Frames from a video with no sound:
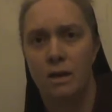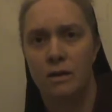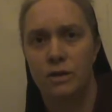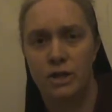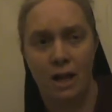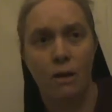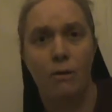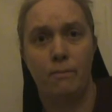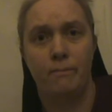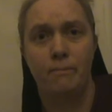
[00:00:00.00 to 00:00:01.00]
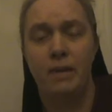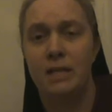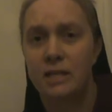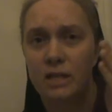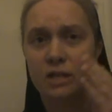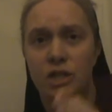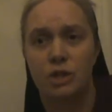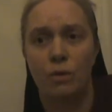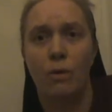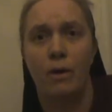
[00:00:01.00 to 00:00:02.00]
Shalom means to
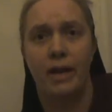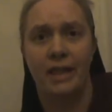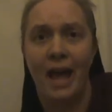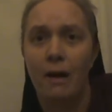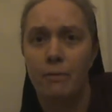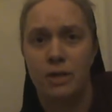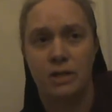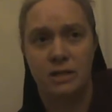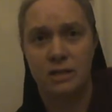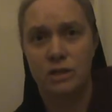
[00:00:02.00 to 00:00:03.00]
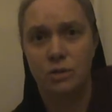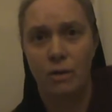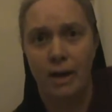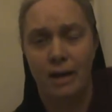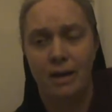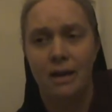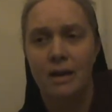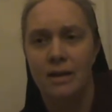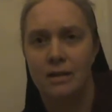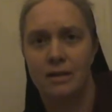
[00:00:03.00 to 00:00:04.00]
destroy that which is destroying.
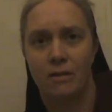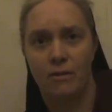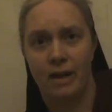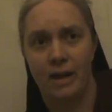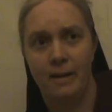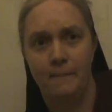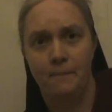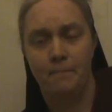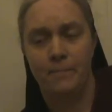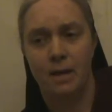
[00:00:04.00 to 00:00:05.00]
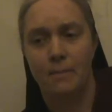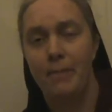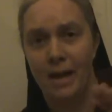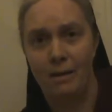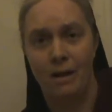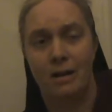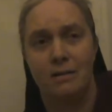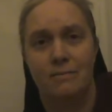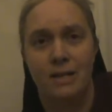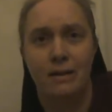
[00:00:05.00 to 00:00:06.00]
Okay? Bengon
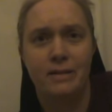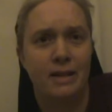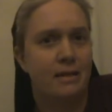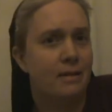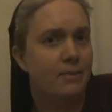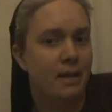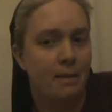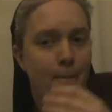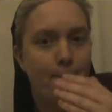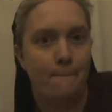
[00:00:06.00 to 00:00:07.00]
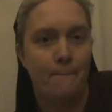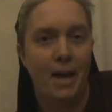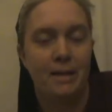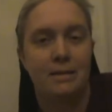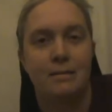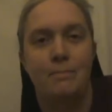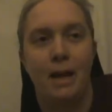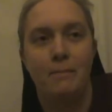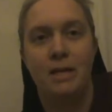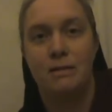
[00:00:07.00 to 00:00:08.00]
sounds like something
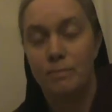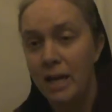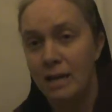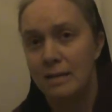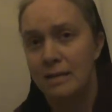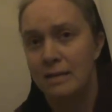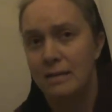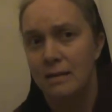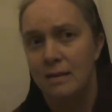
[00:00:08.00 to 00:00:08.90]
that means peace